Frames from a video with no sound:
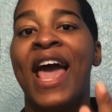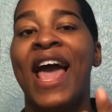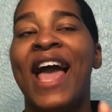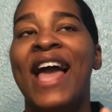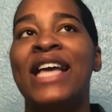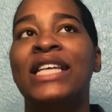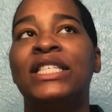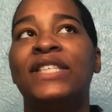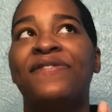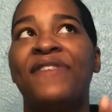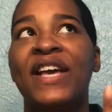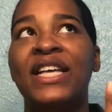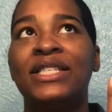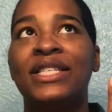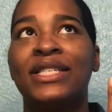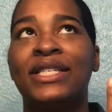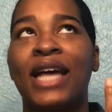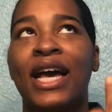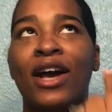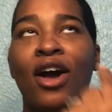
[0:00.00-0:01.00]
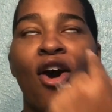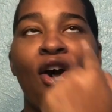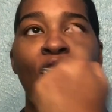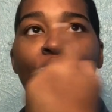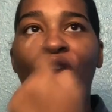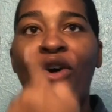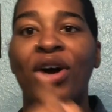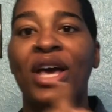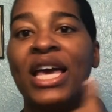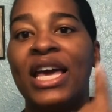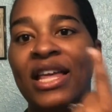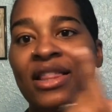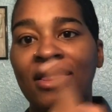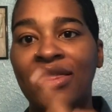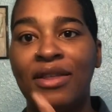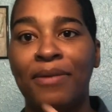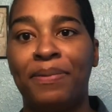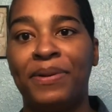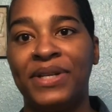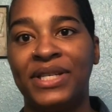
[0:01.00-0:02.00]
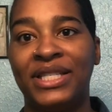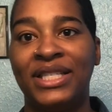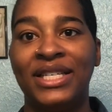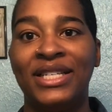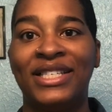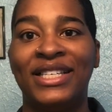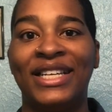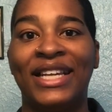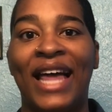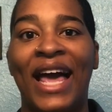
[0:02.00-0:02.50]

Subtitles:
and his face is like all in the placenta.